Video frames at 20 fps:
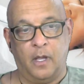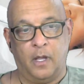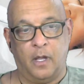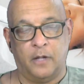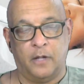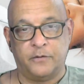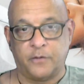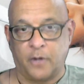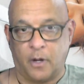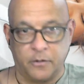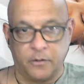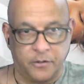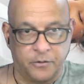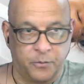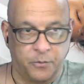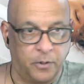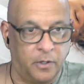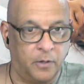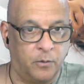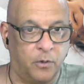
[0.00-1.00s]
And so I just
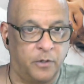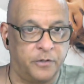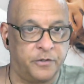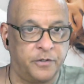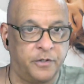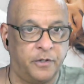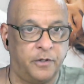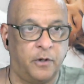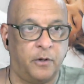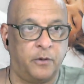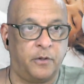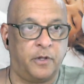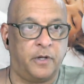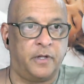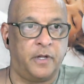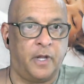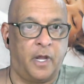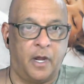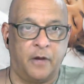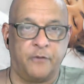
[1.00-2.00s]
really want you to know
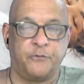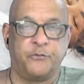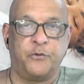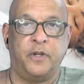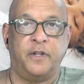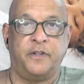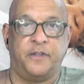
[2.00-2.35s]
that every